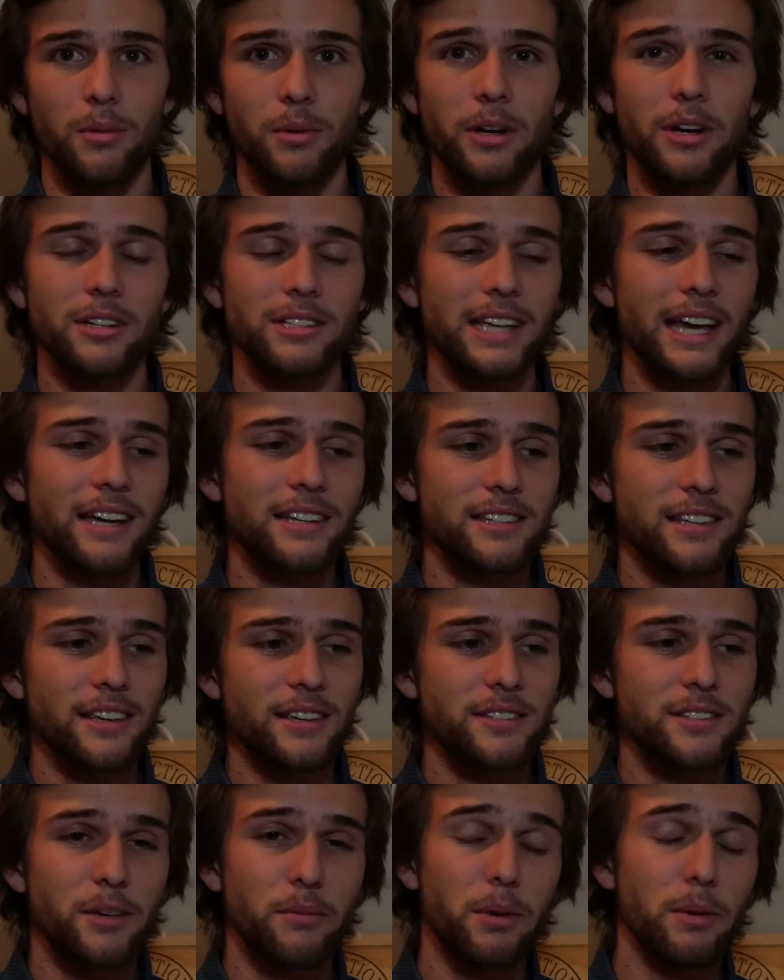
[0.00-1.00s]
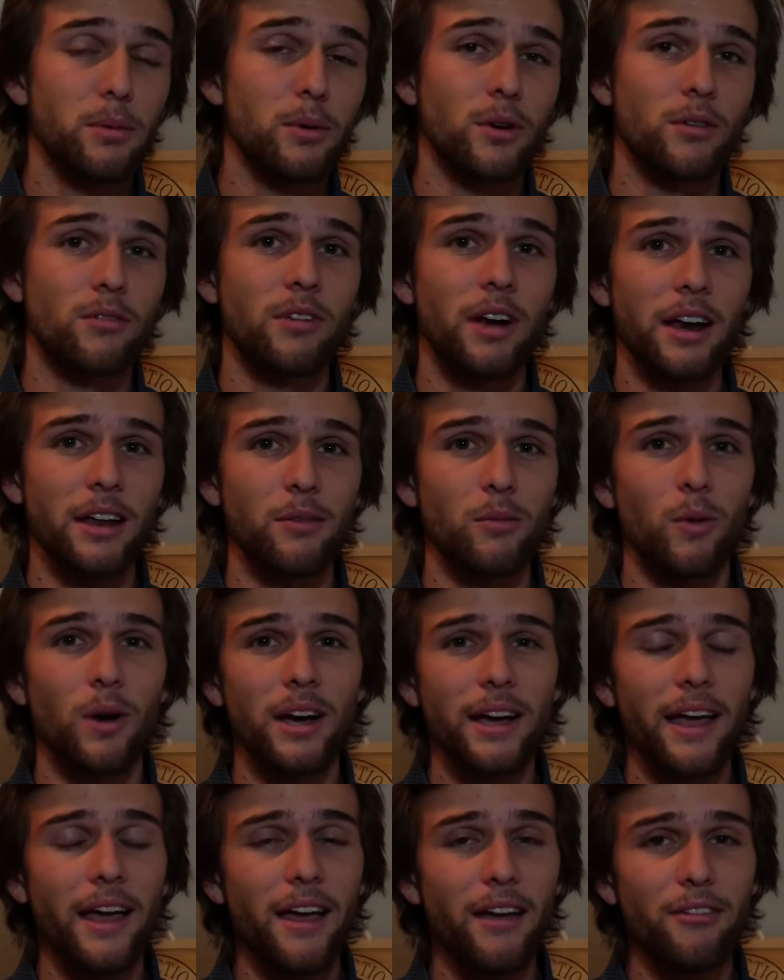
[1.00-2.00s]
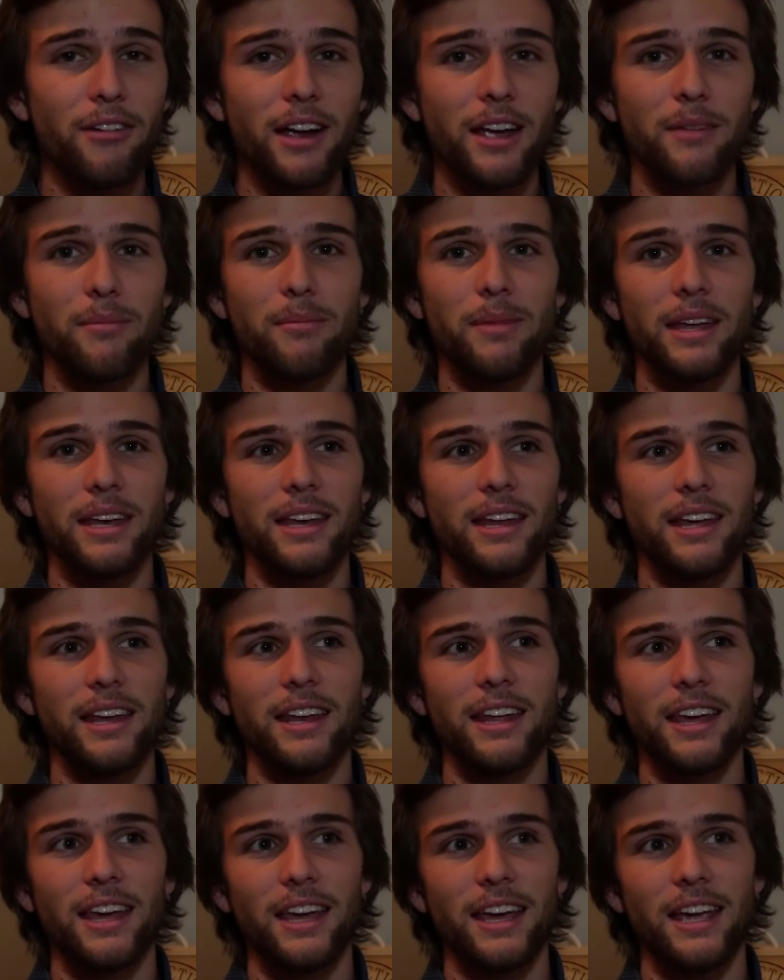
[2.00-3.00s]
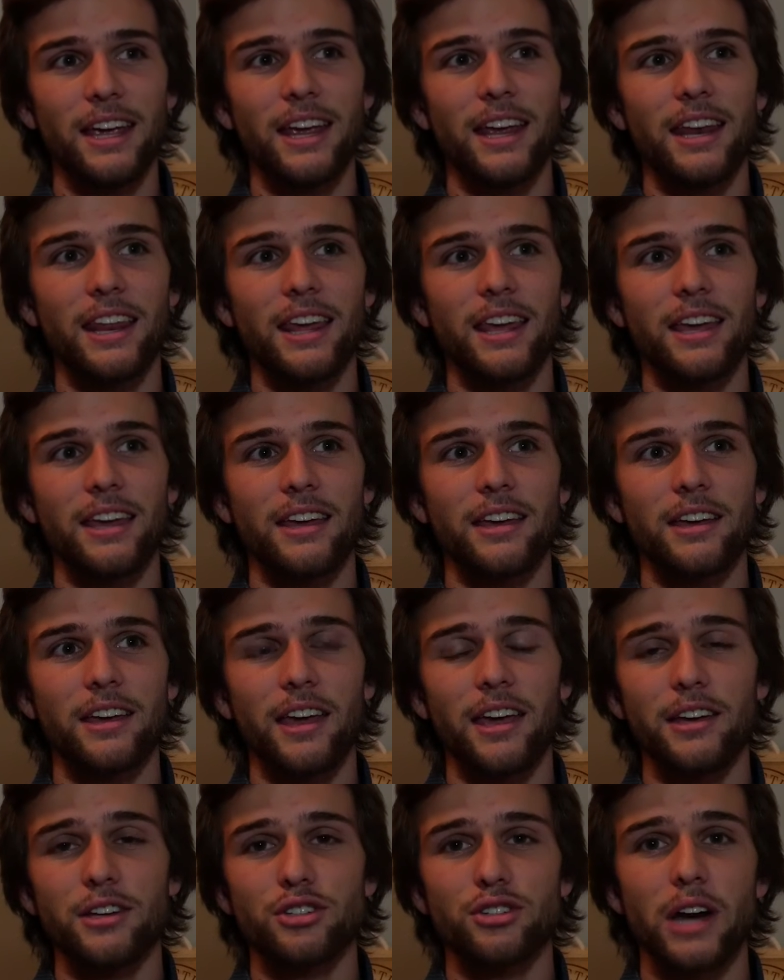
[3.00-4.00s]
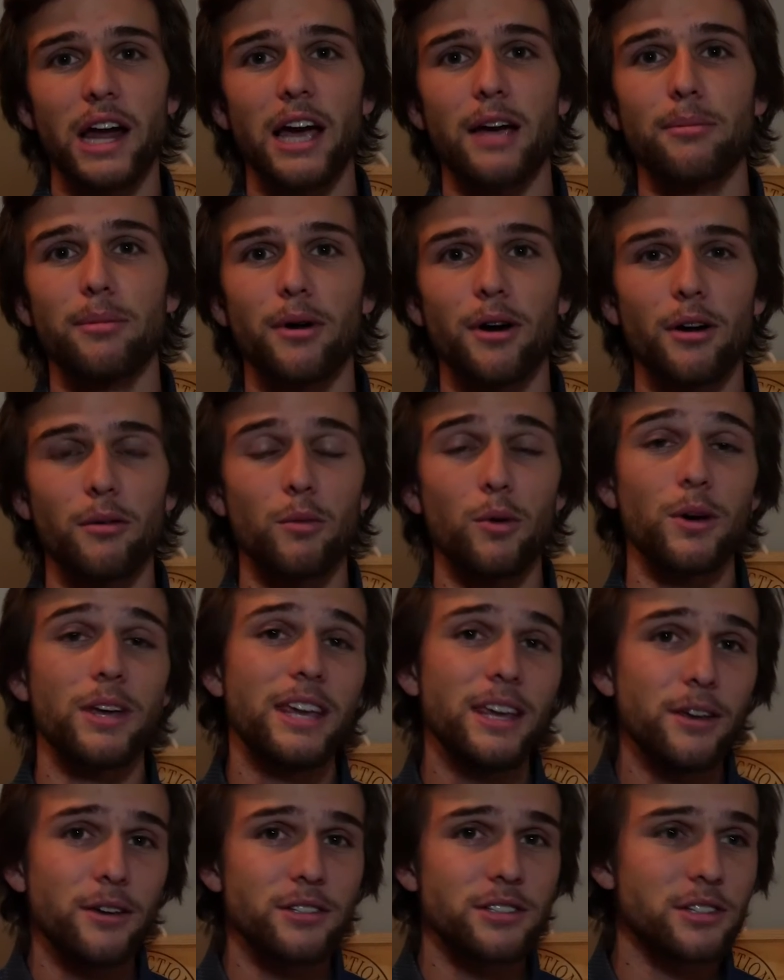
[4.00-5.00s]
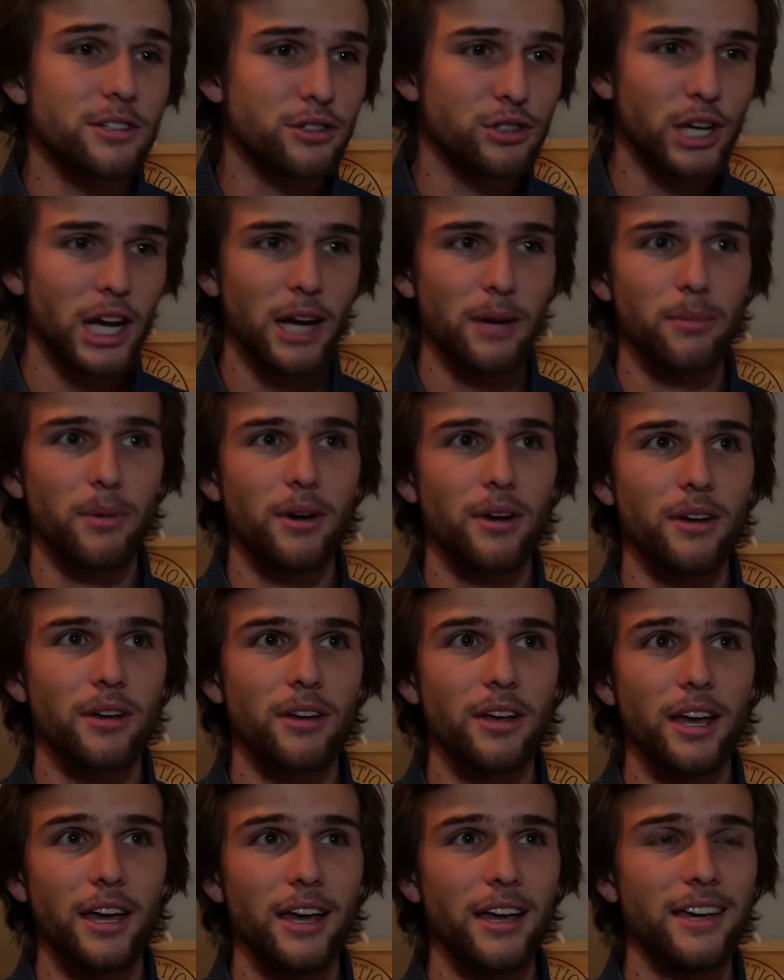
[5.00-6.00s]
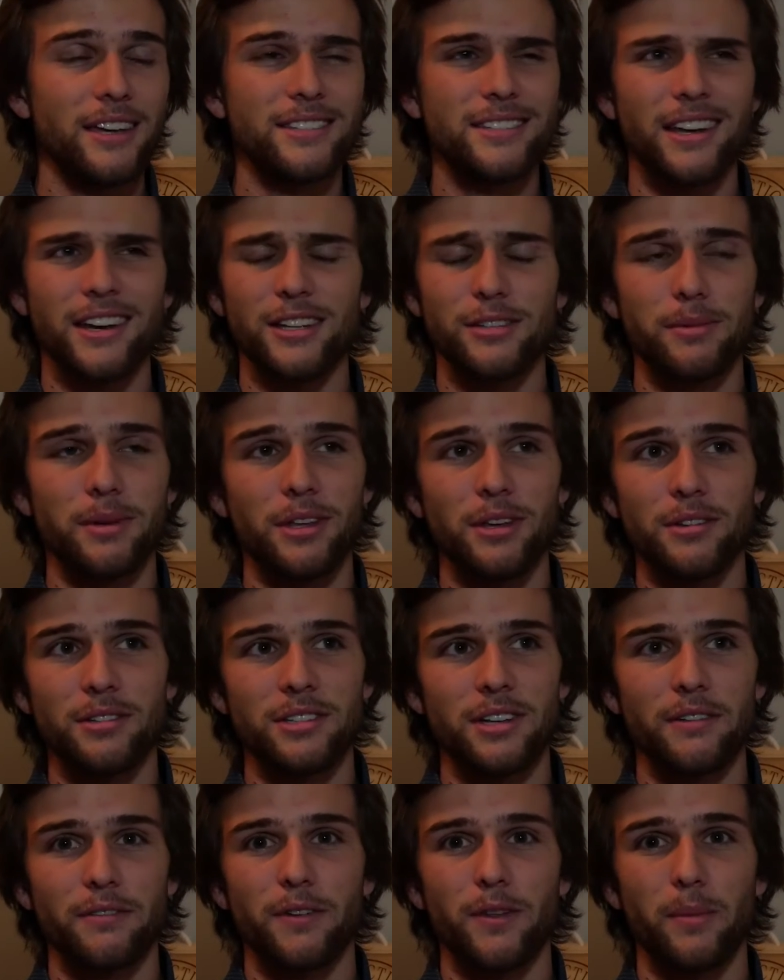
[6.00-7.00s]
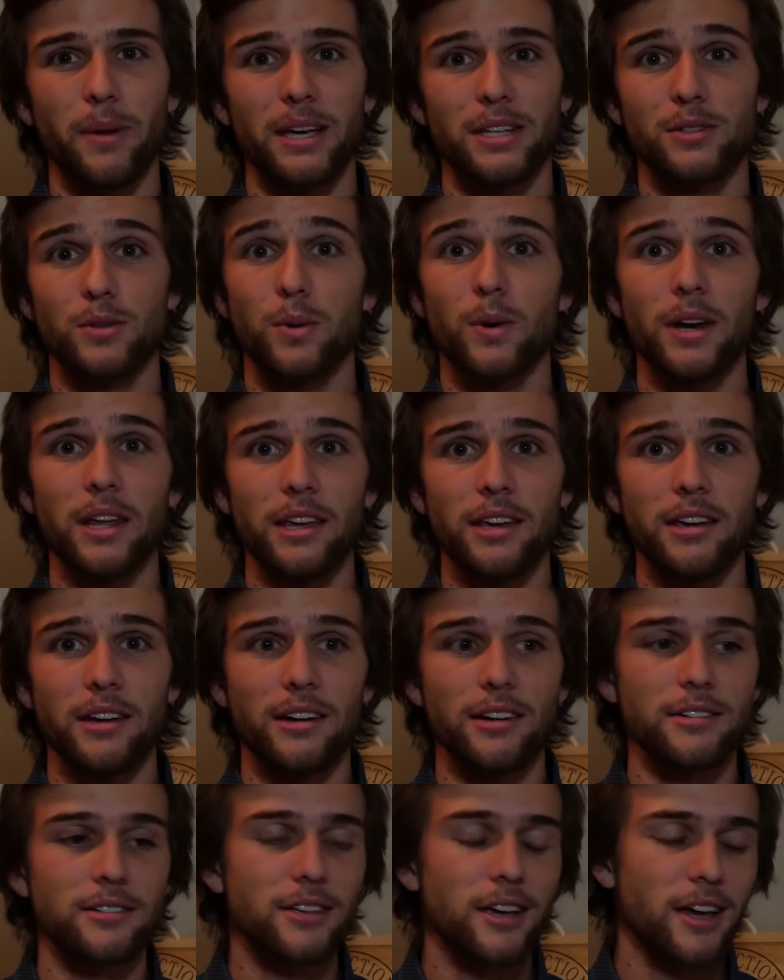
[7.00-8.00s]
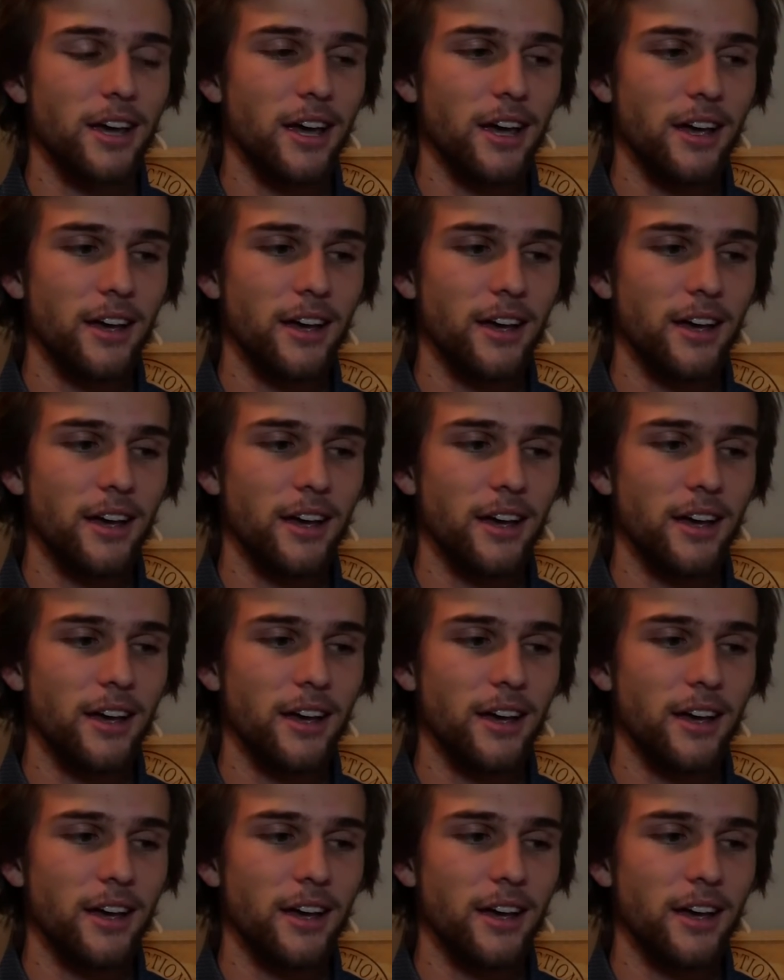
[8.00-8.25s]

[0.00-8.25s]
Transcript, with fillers: When I was asking some people on Reddit, one guy recommended getting a trackball. Well, he uses trackball. He said he's been using it for the past 20 years.